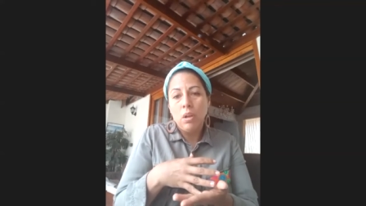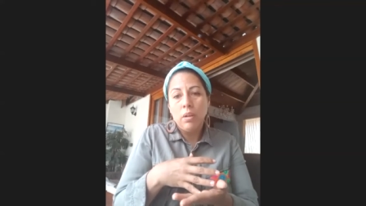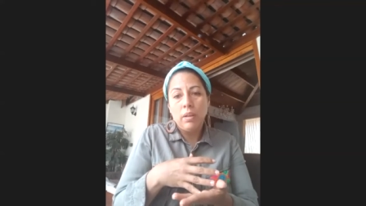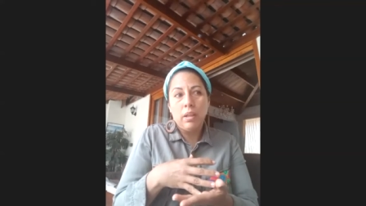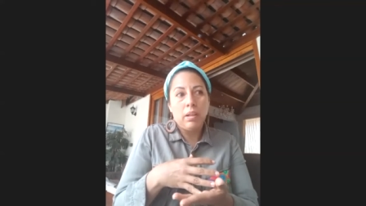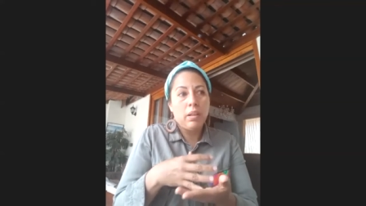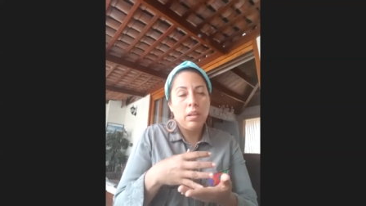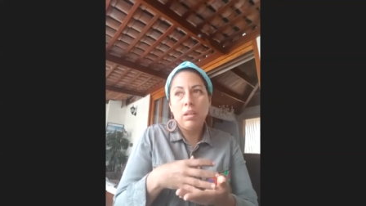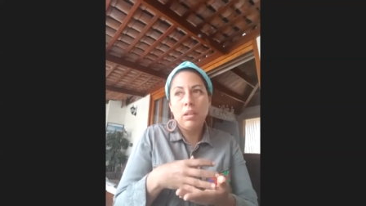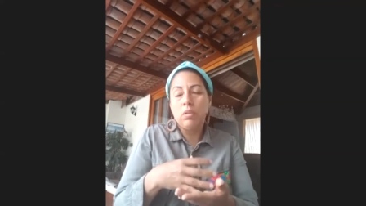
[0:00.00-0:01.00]

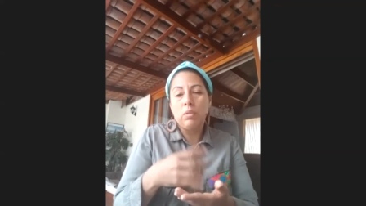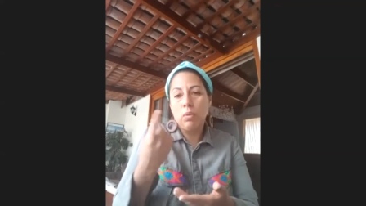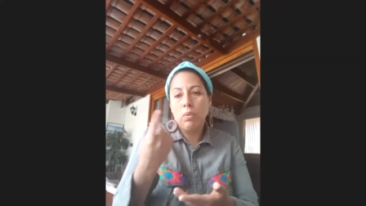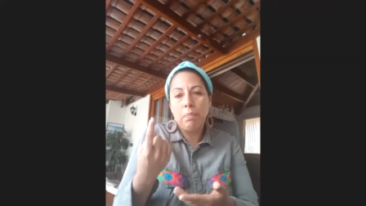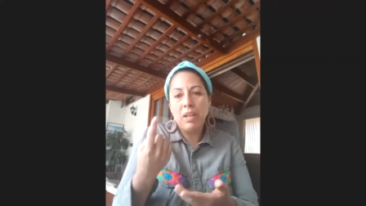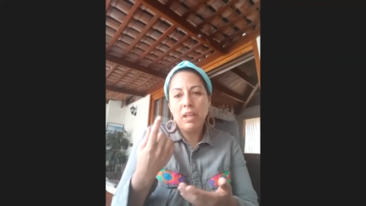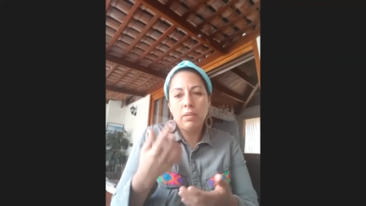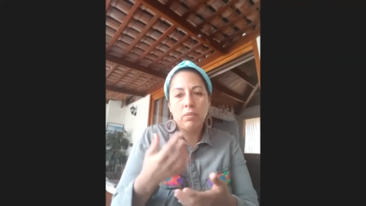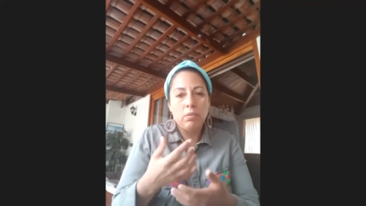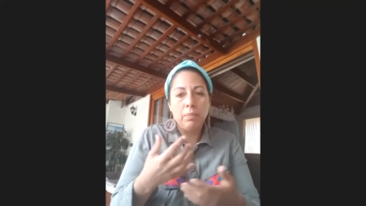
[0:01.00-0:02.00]
Here in one
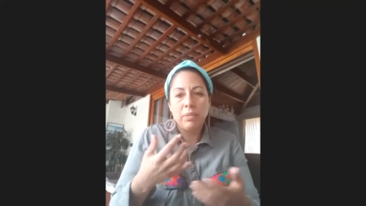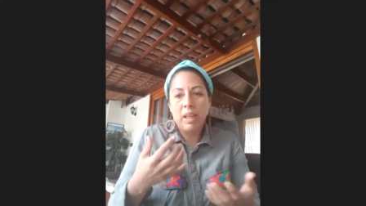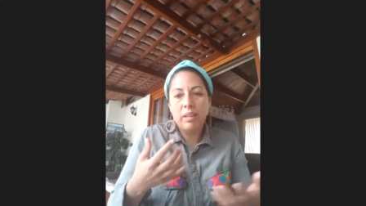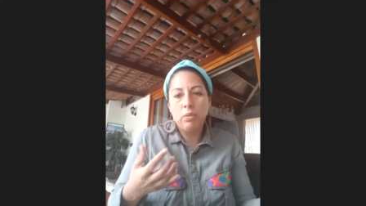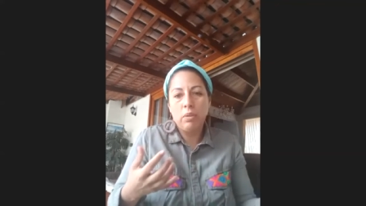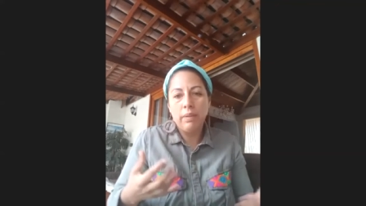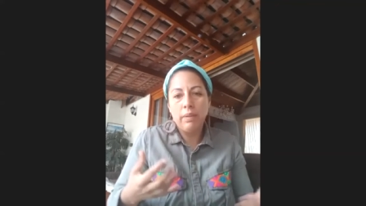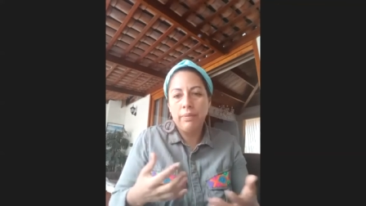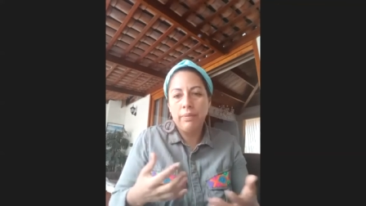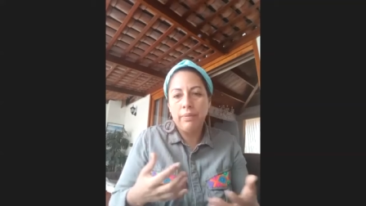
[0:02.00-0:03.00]
place, sometimes you live
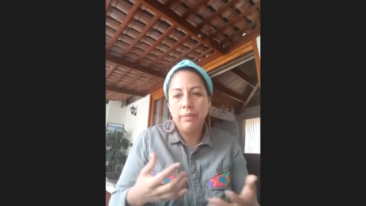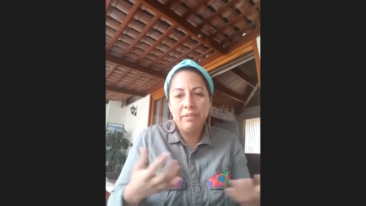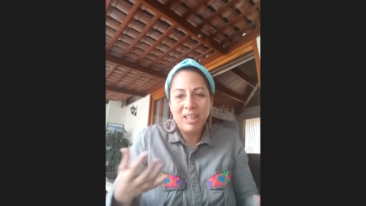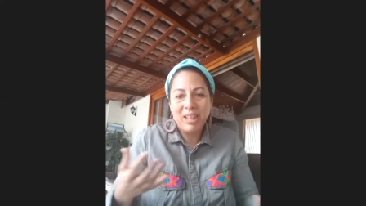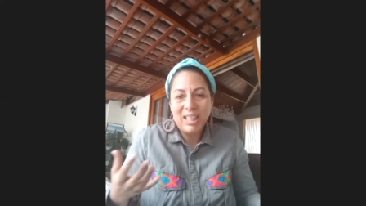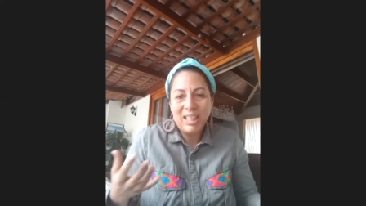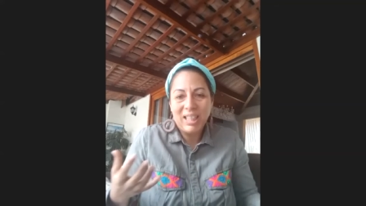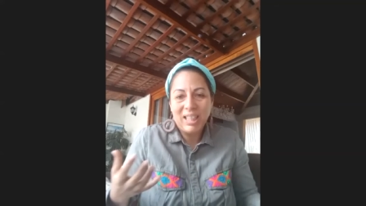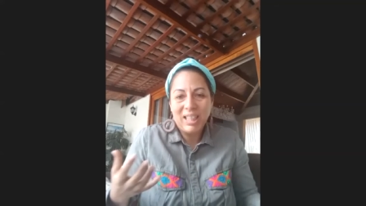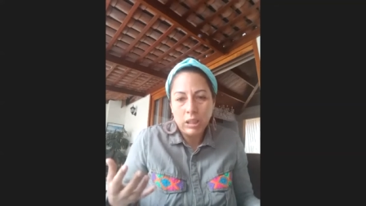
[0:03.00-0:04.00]
15
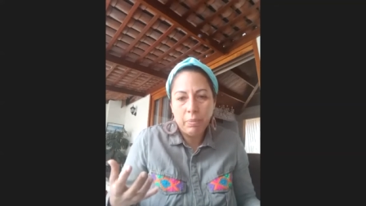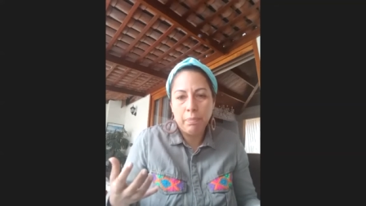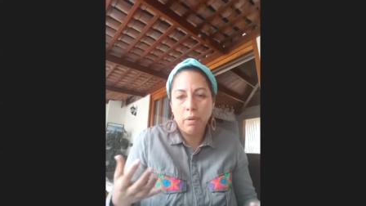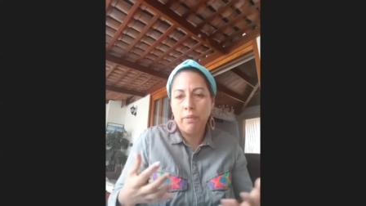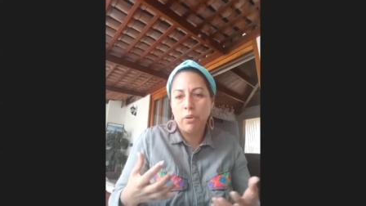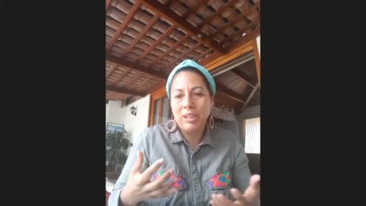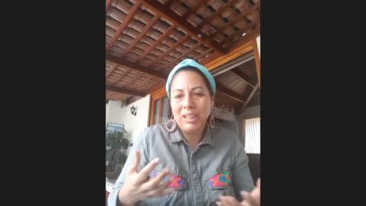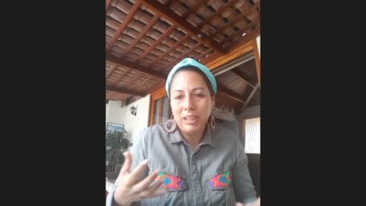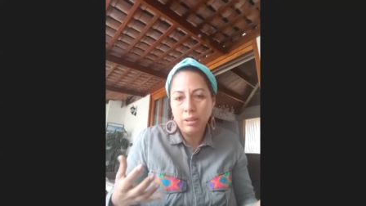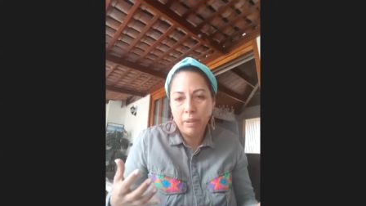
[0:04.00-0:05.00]
people, 14
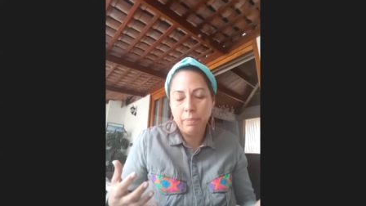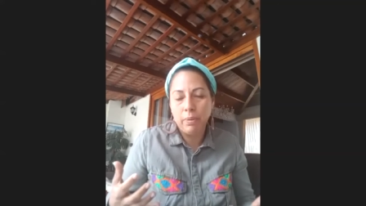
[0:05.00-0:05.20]
people.